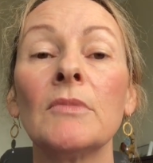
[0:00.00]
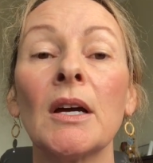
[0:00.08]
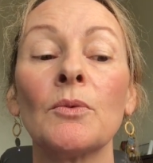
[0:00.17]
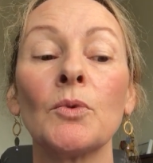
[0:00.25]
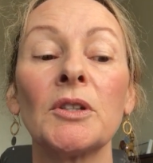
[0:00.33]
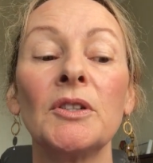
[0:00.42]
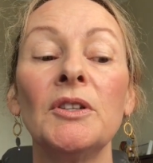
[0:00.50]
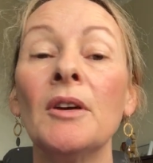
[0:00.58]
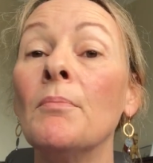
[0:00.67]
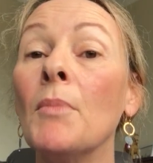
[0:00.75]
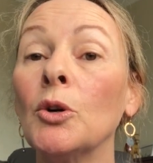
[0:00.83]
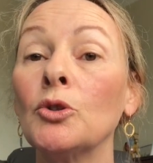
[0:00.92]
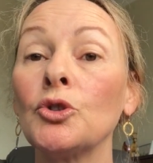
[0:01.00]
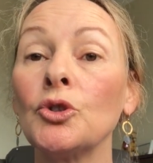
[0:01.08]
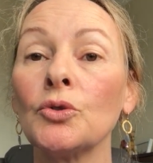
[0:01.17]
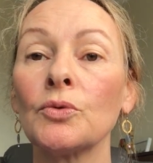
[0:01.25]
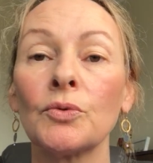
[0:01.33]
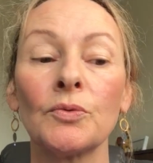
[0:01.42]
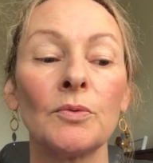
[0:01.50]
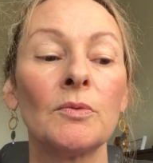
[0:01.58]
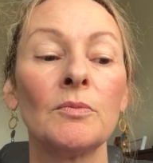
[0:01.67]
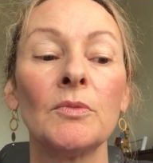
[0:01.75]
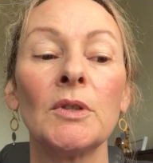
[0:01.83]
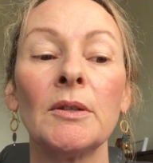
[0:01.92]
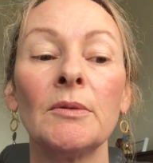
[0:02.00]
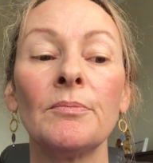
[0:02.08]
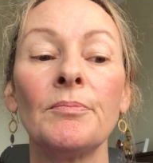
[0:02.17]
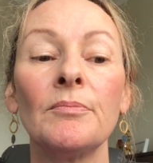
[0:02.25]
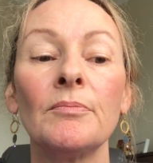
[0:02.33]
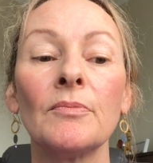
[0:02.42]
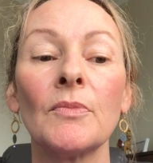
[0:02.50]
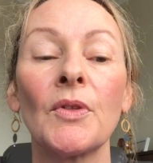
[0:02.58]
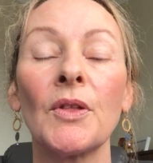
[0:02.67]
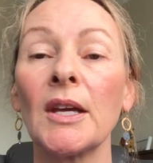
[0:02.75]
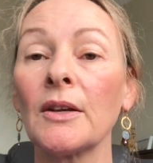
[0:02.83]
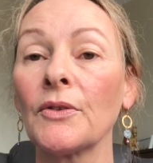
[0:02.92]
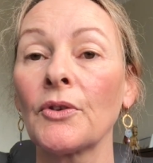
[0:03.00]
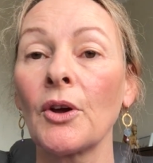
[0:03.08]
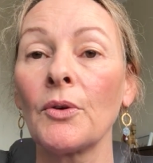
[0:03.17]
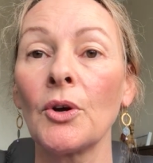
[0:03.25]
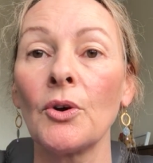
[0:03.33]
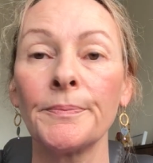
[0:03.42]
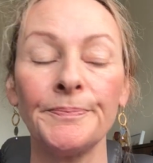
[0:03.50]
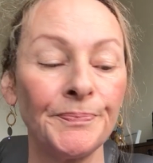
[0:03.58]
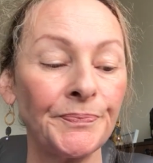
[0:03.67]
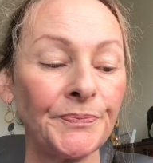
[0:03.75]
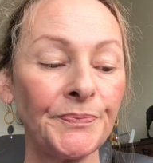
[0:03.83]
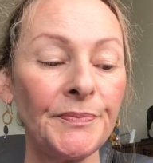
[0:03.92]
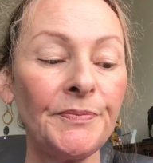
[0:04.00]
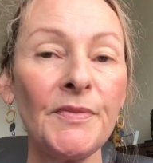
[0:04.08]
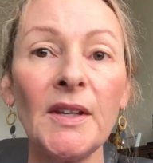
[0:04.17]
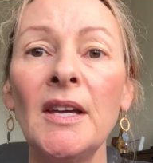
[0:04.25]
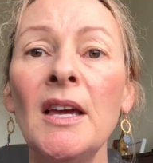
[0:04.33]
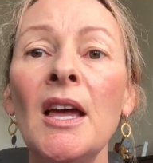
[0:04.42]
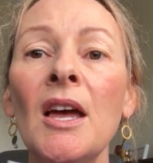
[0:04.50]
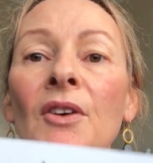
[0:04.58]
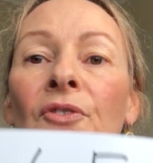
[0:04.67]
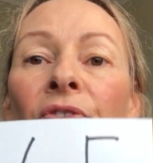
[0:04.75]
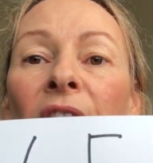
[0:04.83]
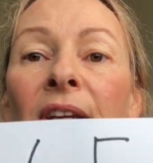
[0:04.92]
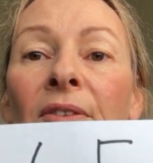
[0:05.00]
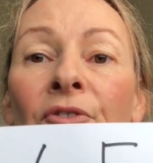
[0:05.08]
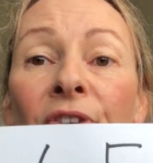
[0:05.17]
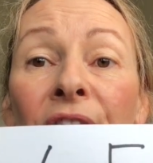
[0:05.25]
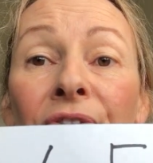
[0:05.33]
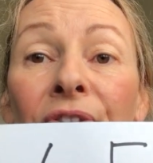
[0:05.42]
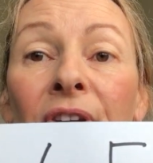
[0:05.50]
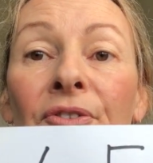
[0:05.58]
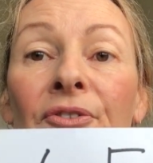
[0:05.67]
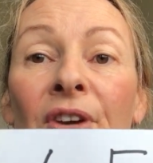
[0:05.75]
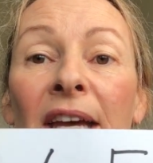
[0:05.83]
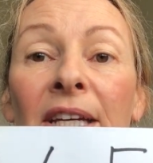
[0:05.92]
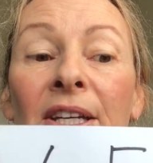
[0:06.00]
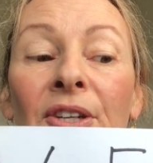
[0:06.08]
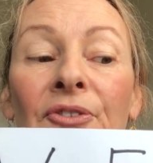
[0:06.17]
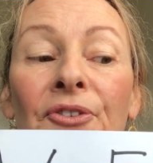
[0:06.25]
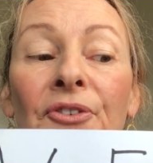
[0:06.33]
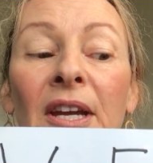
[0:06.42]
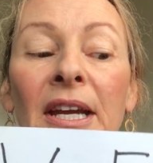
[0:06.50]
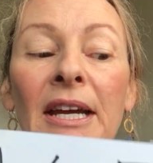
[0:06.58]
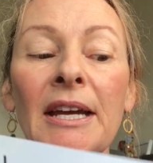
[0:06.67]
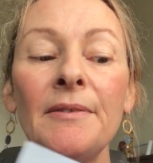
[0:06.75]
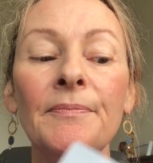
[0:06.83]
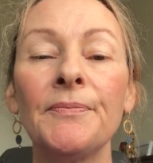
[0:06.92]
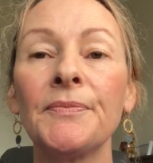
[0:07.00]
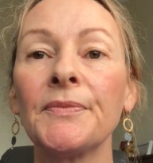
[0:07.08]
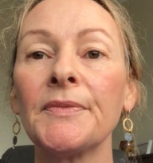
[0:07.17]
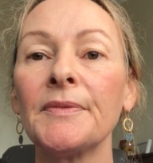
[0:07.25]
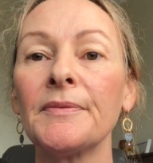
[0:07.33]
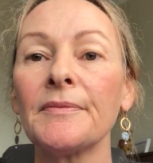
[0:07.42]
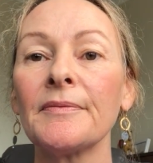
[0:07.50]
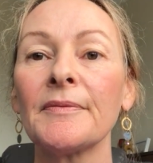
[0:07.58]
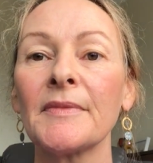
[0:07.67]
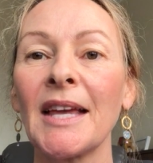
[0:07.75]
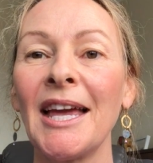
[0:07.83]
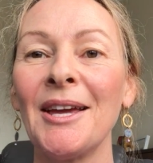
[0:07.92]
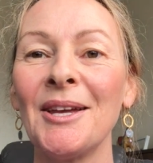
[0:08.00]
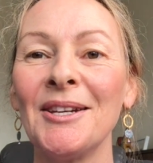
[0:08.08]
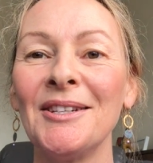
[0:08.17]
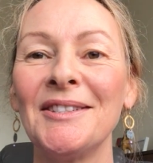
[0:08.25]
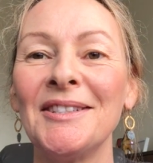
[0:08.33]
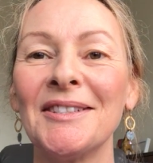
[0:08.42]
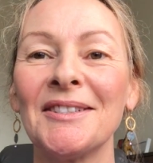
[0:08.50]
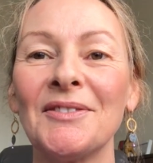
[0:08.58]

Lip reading: unwanted emotional things going on. The VIF, vaded in fear, and